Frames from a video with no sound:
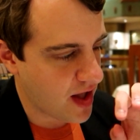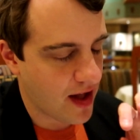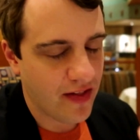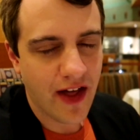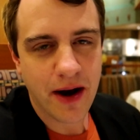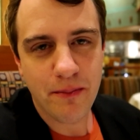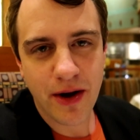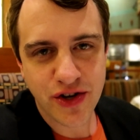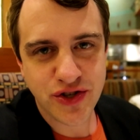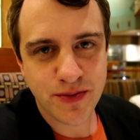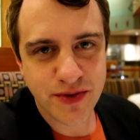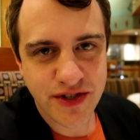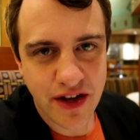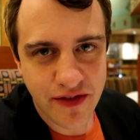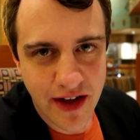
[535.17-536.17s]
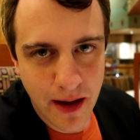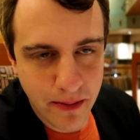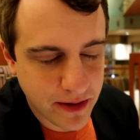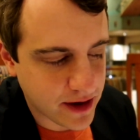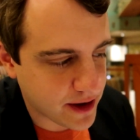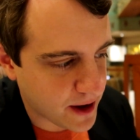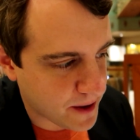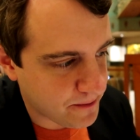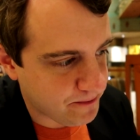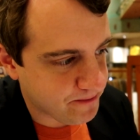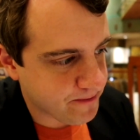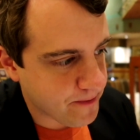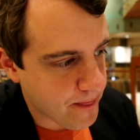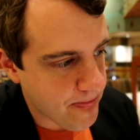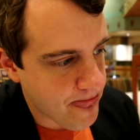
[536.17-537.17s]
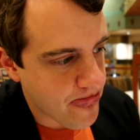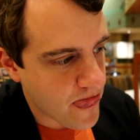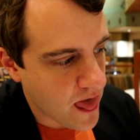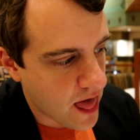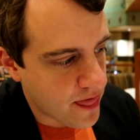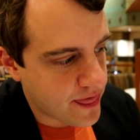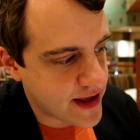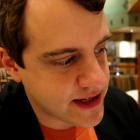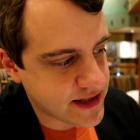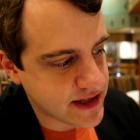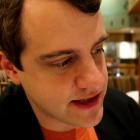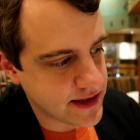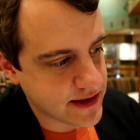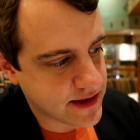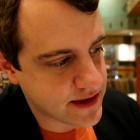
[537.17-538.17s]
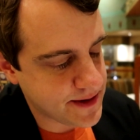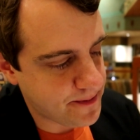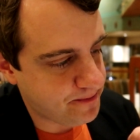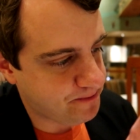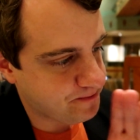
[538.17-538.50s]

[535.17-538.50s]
A lot of mushroom stuff happening here. This is...